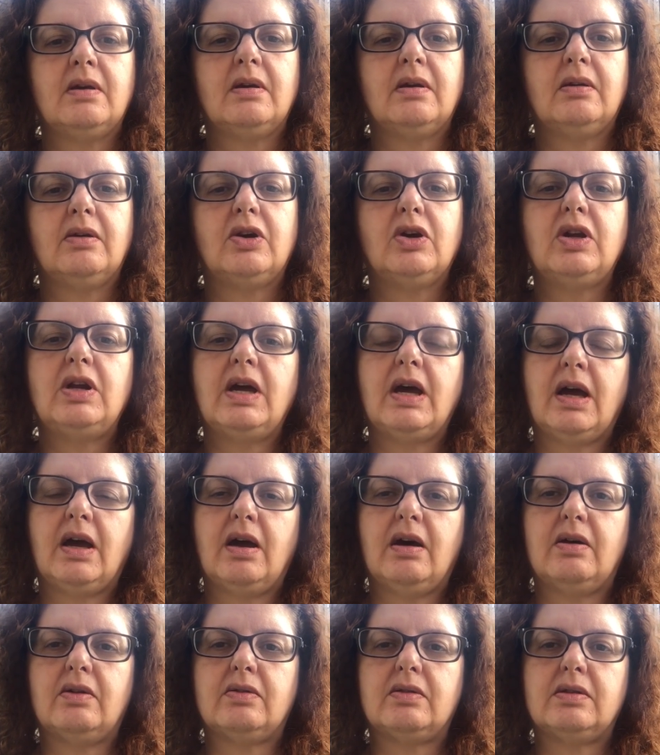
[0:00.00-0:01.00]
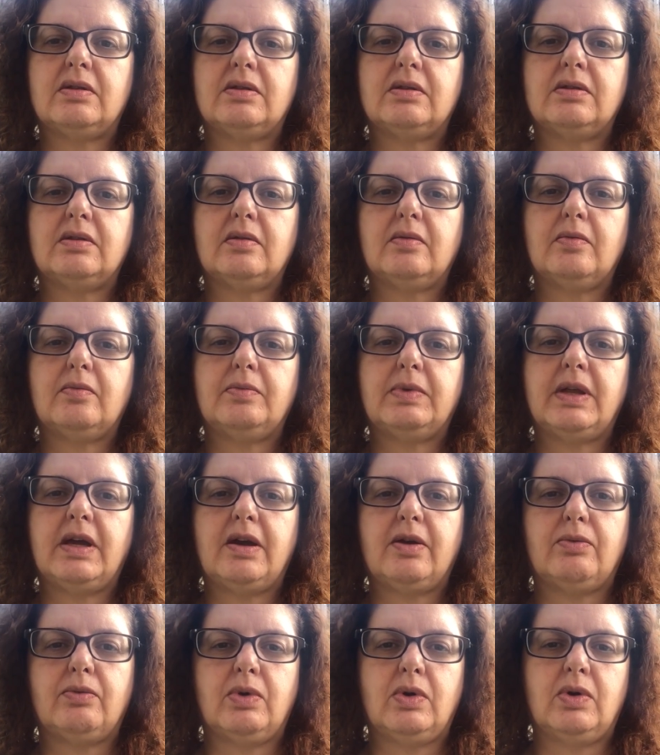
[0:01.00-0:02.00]
good health
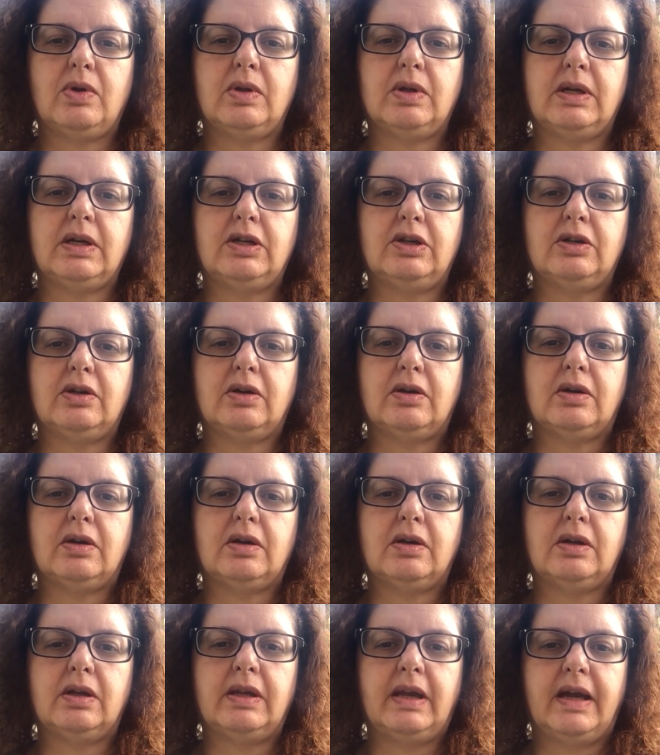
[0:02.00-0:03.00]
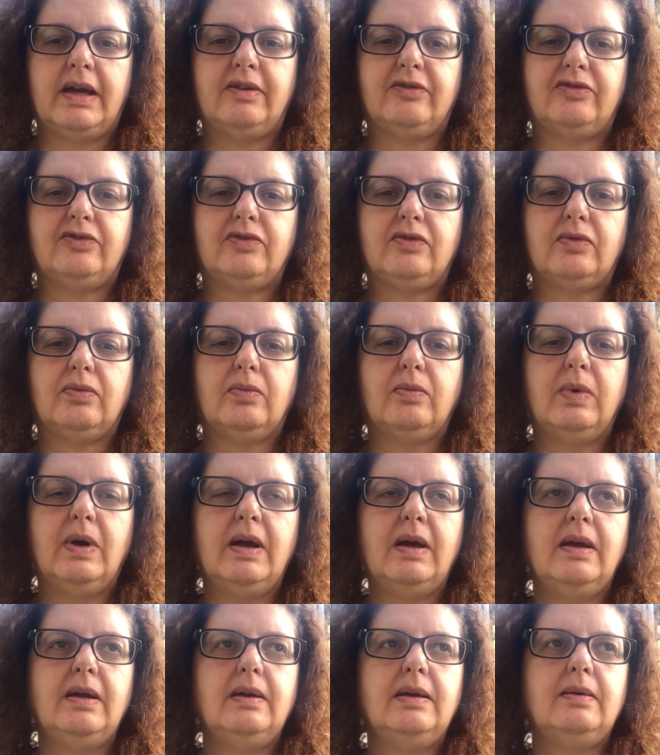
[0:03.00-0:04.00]
play a role in your life?
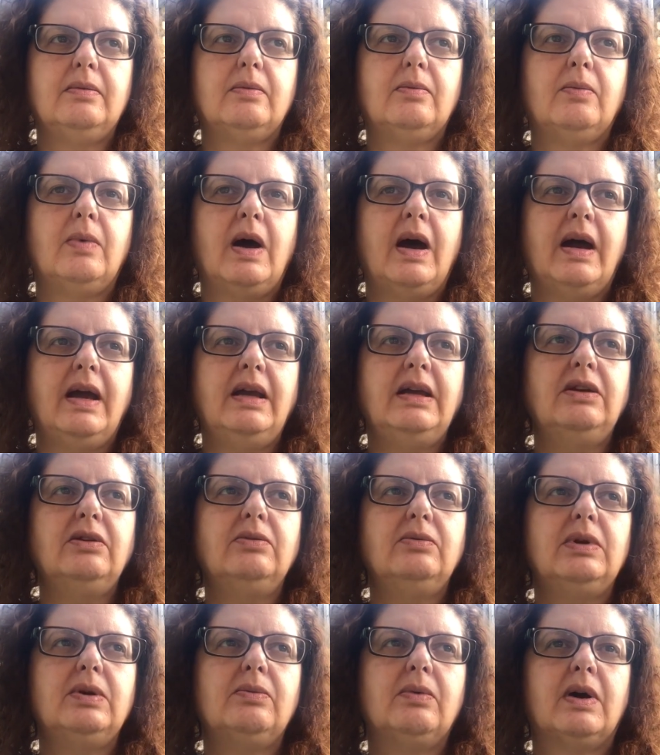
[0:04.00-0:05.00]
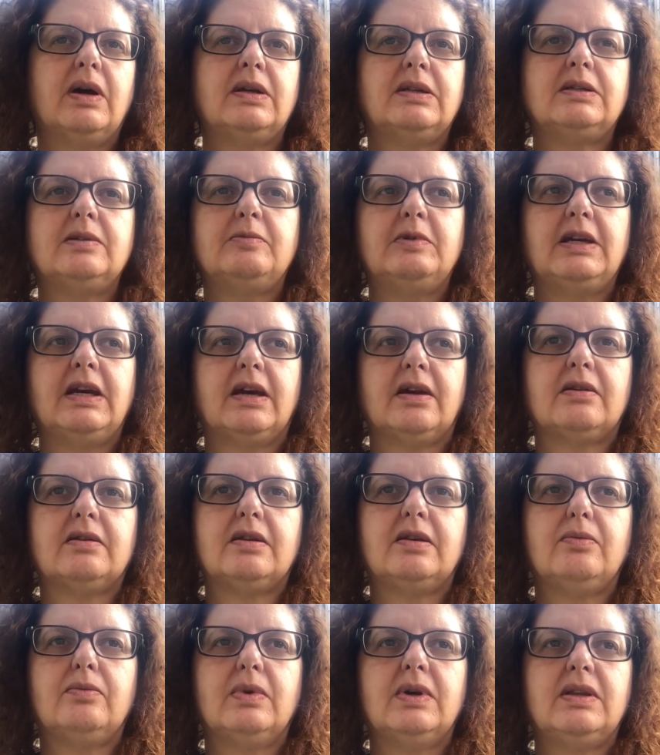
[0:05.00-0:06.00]
Why do we want to be
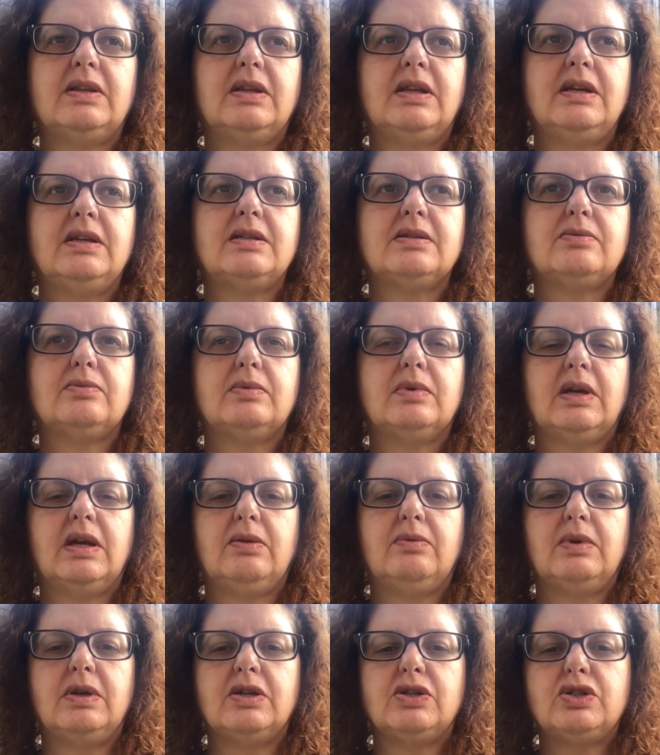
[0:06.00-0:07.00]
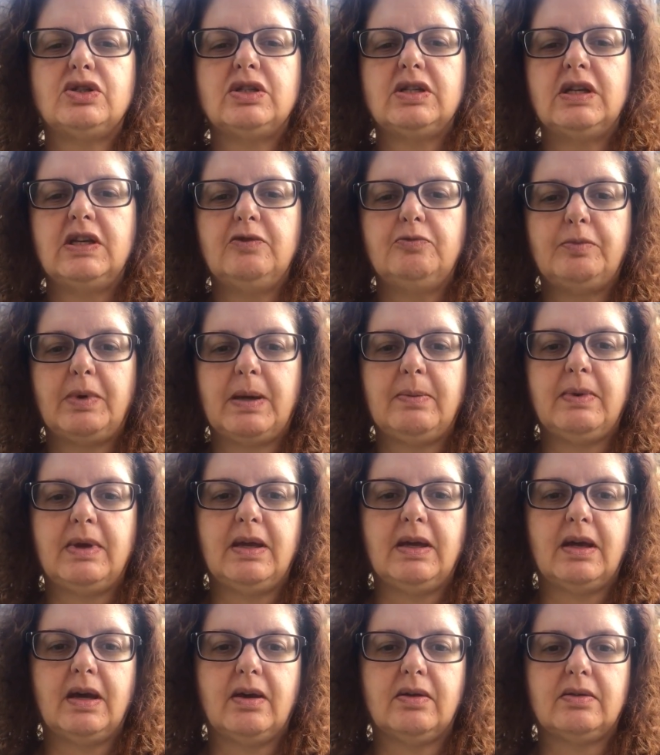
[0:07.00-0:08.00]
healthy? What things can we achieve by
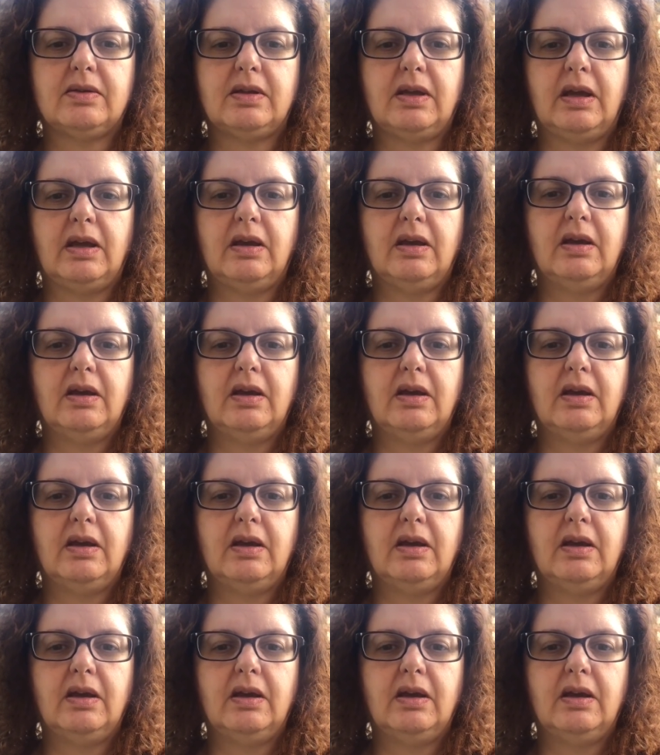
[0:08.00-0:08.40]
being healthy?